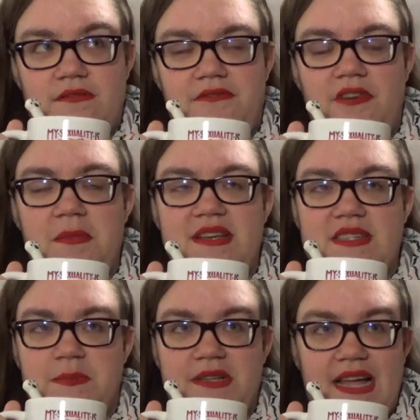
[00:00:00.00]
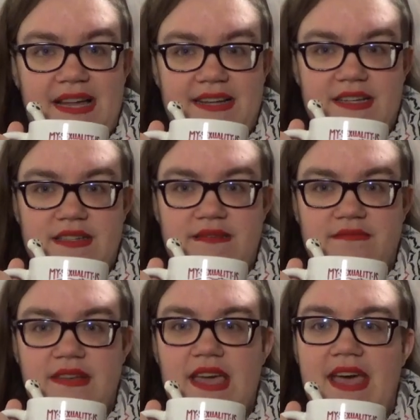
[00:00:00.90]
from his planet
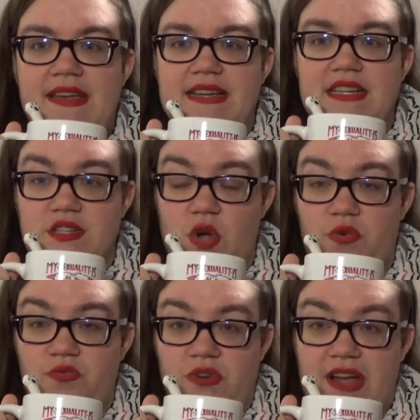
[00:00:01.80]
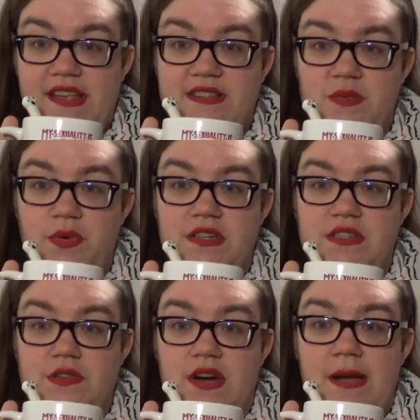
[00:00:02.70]
and his own race were
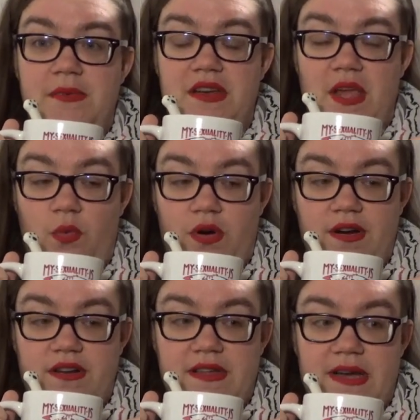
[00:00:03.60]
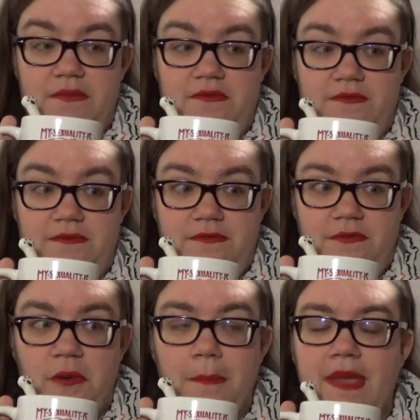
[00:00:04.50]
described in a word that
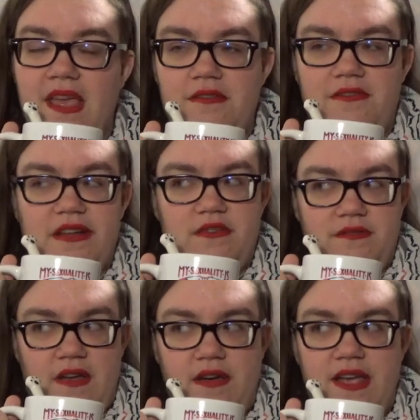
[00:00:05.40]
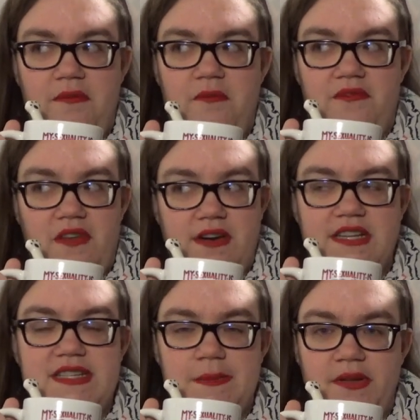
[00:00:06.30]
for me felt very, very
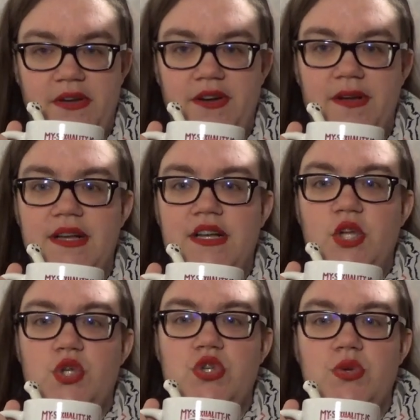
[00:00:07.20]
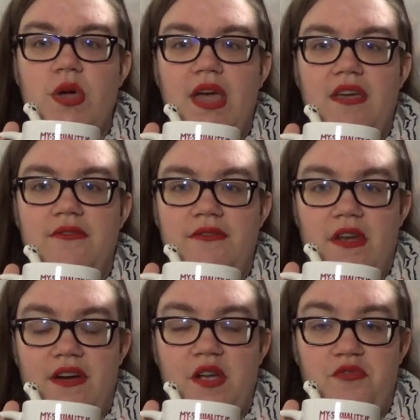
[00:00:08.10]
similar to a
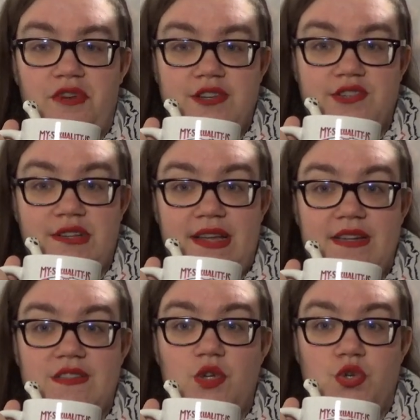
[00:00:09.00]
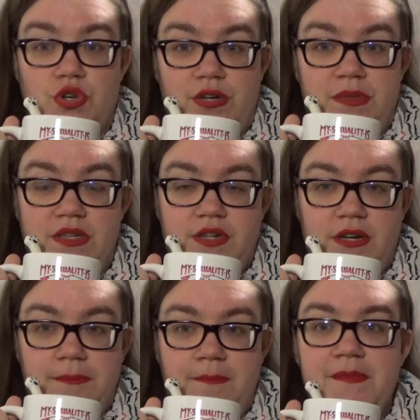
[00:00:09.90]
very racialized German
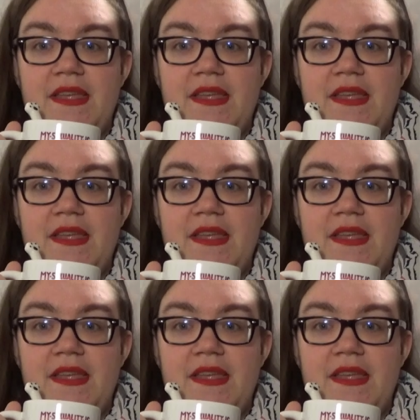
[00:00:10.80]
term.